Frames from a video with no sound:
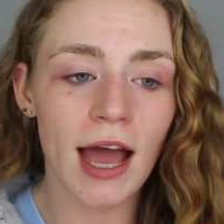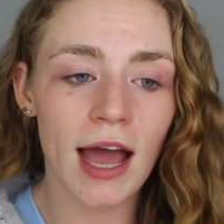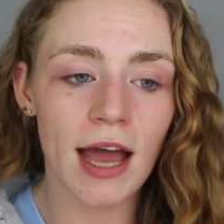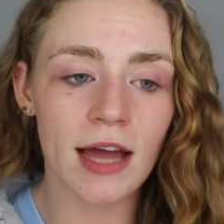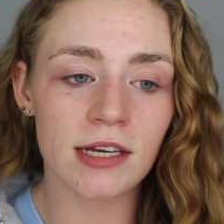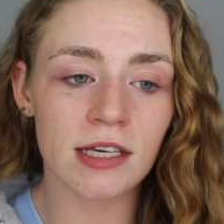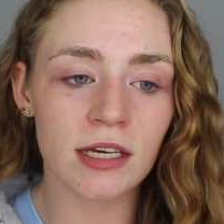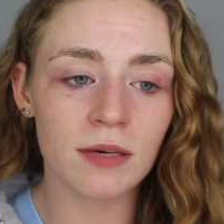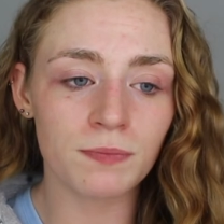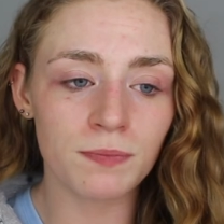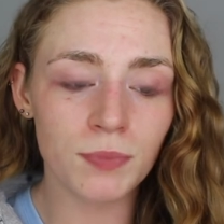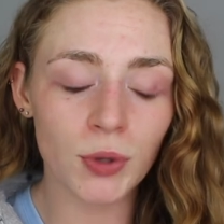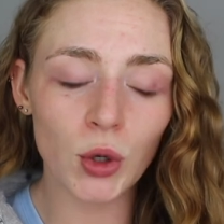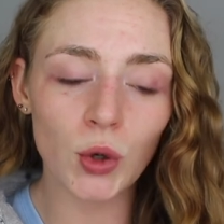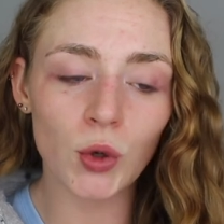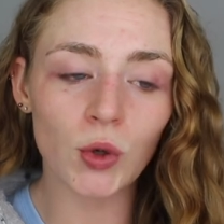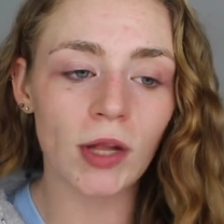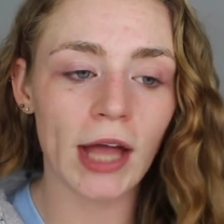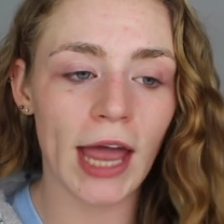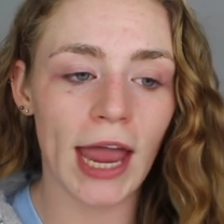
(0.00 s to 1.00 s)
and can
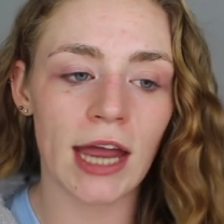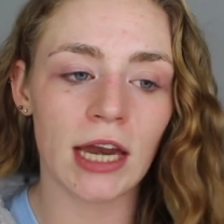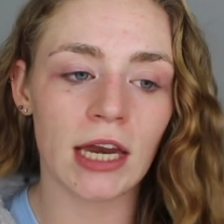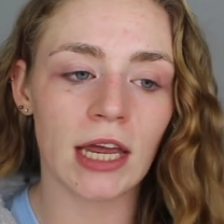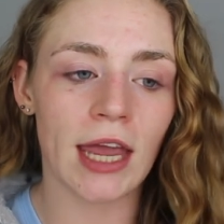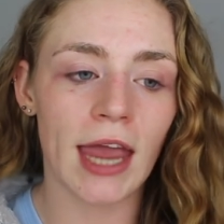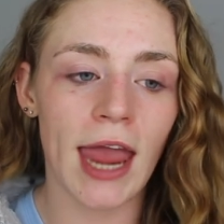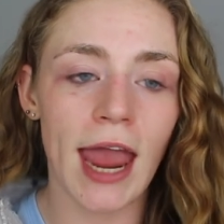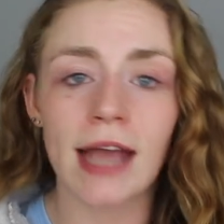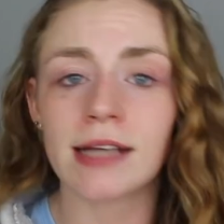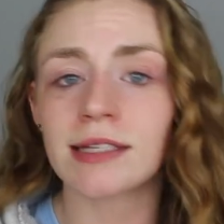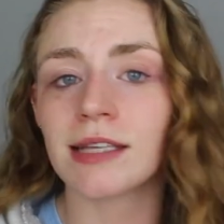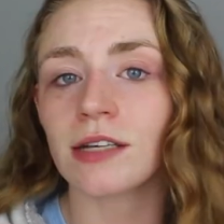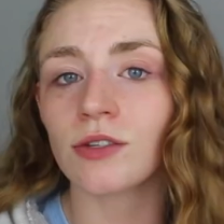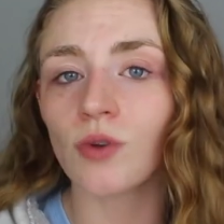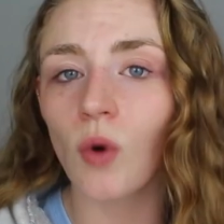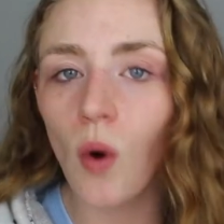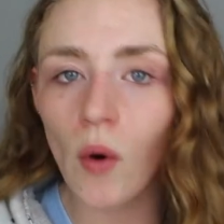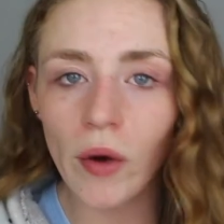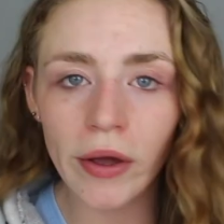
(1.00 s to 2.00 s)
pull any
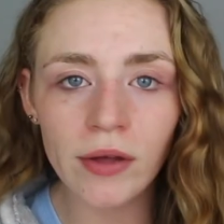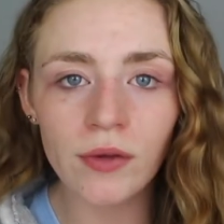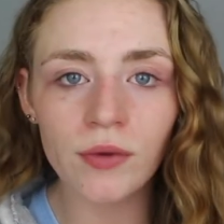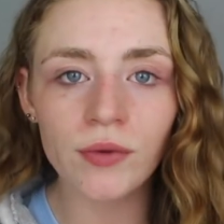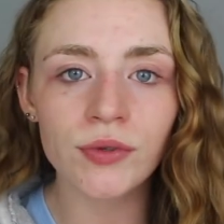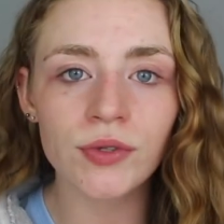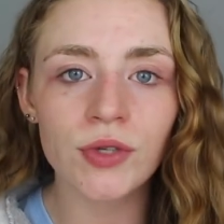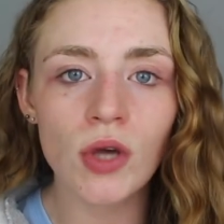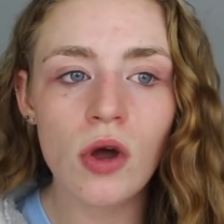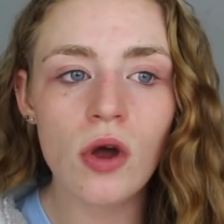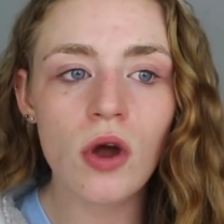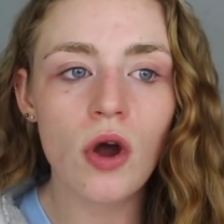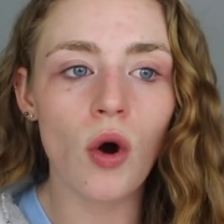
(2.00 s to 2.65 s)
excess oils